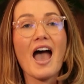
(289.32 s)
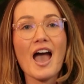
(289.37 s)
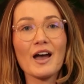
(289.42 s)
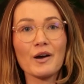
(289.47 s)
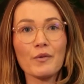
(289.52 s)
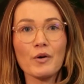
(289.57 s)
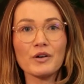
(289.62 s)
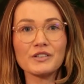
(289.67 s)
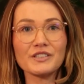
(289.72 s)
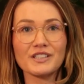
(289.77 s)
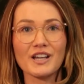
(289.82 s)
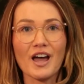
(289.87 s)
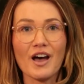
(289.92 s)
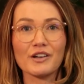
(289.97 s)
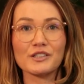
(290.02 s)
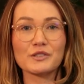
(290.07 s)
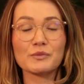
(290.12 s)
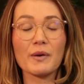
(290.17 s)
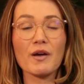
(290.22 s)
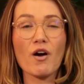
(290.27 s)
At
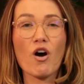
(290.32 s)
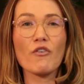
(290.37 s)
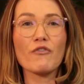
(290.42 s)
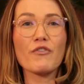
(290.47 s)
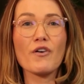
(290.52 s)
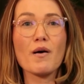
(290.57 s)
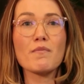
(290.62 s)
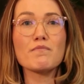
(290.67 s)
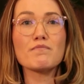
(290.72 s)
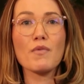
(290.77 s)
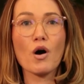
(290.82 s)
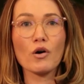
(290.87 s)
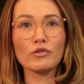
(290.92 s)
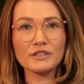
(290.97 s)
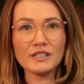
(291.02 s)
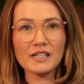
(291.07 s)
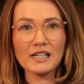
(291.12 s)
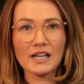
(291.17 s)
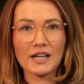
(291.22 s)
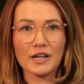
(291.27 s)
Quastels, we offer
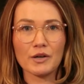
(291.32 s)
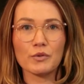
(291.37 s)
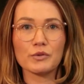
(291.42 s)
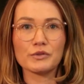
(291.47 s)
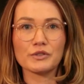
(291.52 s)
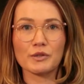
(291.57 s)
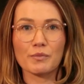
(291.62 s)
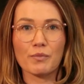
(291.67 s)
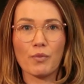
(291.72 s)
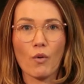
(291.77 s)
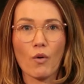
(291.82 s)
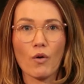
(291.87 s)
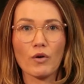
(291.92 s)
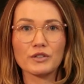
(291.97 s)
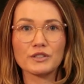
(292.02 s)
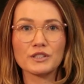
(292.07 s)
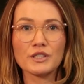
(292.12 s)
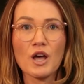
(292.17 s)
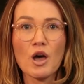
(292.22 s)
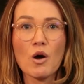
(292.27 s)
multilingual
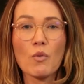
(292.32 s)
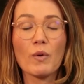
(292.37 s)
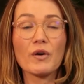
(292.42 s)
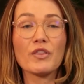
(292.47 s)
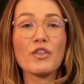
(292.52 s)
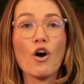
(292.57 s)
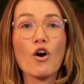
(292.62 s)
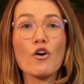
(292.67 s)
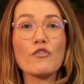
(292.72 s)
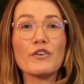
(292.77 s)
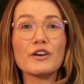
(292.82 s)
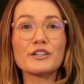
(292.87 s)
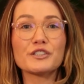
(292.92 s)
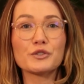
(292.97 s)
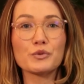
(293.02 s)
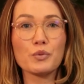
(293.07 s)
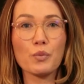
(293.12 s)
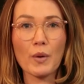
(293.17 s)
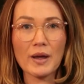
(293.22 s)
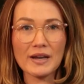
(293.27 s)
support with over
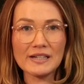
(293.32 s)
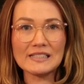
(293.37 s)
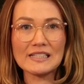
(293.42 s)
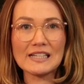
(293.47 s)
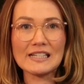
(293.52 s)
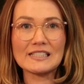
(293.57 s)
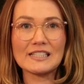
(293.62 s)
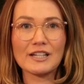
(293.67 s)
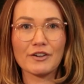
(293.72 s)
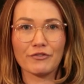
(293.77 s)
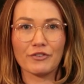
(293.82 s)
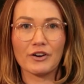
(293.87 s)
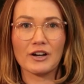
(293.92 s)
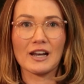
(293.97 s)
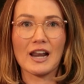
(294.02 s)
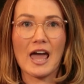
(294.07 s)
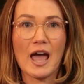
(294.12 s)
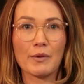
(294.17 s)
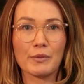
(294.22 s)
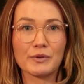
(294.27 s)
20
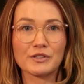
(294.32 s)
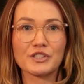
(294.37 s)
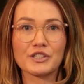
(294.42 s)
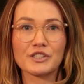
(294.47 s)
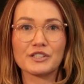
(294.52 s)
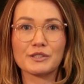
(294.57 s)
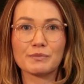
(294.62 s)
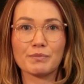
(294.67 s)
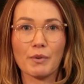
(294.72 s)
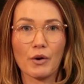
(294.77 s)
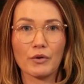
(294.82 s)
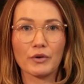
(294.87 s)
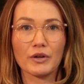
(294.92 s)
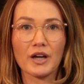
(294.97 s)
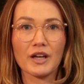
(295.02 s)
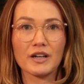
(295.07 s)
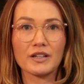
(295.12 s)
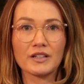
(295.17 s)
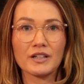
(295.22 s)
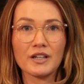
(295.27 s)
different languages
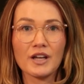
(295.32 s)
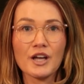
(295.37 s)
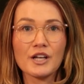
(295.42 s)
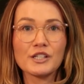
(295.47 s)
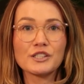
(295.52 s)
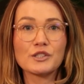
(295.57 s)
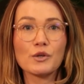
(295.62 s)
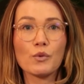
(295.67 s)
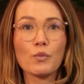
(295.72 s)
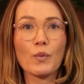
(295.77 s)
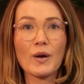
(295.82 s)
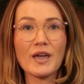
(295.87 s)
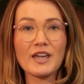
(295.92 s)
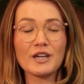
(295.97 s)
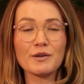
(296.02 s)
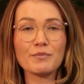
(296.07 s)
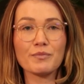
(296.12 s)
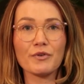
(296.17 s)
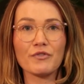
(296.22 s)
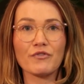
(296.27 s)
spoken, so we
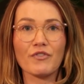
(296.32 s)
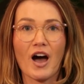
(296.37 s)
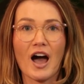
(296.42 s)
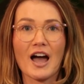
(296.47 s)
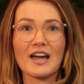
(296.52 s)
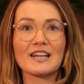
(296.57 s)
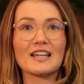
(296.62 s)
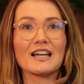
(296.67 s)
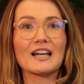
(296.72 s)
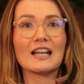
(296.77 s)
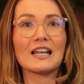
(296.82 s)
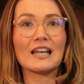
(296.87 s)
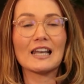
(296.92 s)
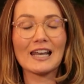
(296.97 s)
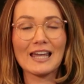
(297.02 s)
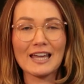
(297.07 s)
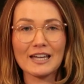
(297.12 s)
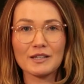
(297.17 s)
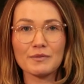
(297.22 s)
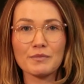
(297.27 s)
can provide
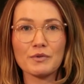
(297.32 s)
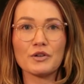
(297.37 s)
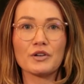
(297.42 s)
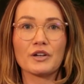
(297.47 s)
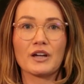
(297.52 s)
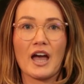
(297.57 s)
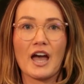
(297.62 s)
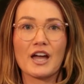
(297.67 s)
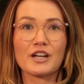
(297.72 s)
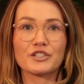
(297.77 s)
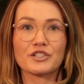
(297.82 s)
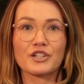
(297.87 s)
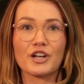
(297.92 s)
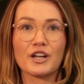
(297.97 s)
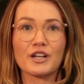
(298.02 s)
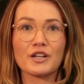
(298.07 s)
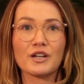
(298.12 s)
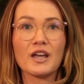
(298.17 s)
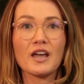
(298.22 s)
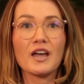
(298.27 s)
clear
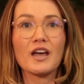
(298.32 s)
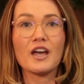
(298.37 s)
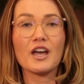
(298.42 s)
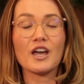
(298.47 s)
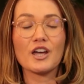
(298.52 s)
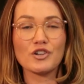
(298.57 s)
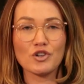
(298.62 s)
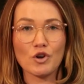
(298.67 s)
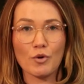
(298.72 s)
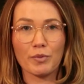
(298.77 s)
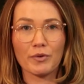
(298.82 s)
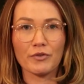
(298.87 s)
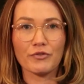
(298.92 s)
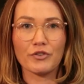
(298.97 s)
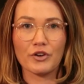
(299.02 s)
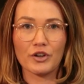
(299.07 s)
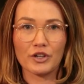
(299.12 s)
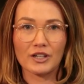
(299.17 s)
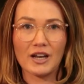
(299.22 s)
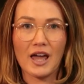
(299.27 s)
communication in your
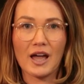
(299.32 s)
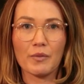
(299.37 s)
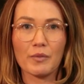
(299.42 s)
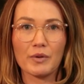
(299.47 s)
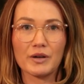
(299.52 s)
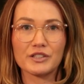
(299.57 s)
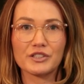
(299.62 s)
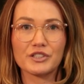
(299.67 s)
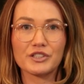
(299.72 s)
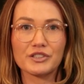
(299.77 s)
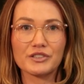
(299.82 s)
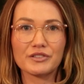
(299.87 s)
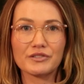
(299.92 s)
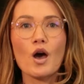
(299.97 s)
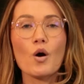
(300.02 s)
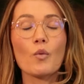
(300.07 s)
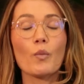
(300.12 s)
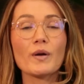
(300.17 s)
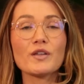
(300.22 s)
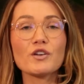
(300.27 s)
preferred language.
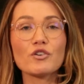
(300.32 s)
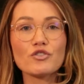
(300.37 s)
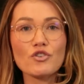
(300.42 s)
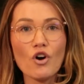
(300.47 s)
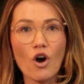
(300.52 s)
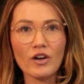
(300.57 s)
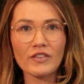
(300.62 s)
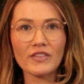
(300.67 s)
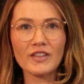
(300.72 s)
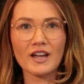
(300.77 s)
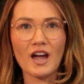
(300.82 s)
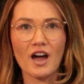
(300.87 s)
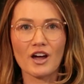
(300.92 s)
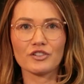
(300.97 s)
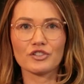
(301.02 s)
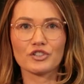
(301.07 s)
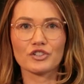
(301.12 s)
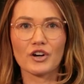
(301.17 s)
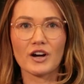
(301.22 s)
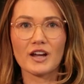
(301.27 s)
When you're not in the
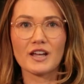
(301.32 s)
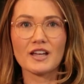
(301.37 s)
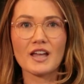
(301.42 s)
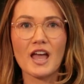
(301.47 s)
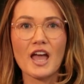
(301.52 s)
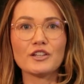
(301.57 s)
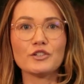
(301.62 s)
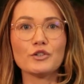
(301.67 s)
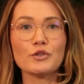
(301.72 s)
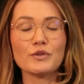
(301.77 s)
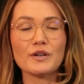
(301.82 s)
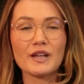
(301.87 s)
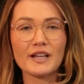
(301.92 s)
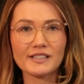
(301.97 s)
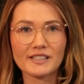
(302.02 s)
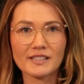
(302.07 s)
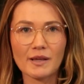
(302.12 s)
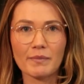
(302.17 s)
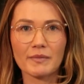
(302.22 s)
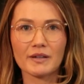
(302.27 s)
country and you
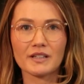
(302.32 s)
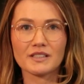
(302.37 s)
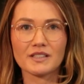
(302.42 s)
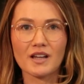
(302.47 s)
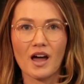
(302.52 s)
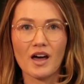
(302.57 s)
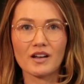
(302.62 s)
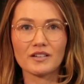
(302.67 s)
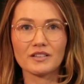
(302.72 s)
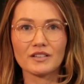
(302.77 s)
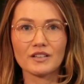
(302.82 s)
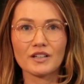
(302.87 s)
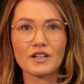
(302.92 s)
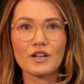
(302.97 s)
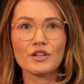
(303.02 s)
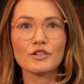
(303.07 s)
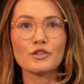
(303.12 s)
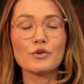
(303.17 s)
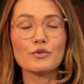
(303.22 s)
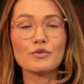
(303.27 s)
need something done,
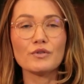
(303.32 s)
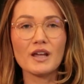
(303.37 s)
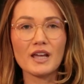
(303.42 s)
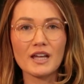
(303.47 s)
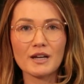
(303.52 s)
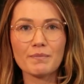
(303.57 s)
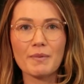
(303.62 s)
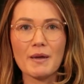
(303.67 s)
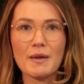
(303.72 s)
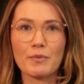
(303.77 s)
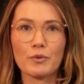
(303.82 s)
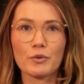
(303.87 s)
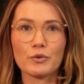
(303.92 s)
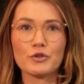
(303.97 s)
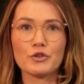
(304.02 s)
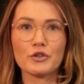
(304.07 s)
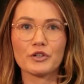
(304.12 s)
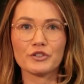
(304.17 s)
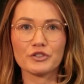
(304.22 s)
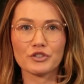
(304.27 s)
you need people
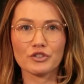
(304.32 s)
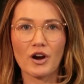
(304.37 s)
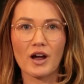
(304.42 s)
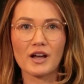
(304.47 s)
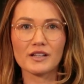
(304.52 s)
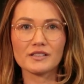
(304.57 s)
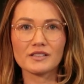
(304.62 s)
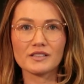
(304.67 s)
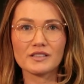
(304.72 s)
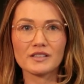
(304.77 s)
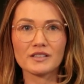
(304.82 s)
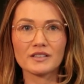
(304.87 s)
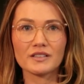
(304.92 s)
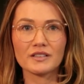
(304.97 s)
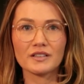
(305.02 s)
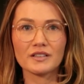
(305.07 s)
you can trust.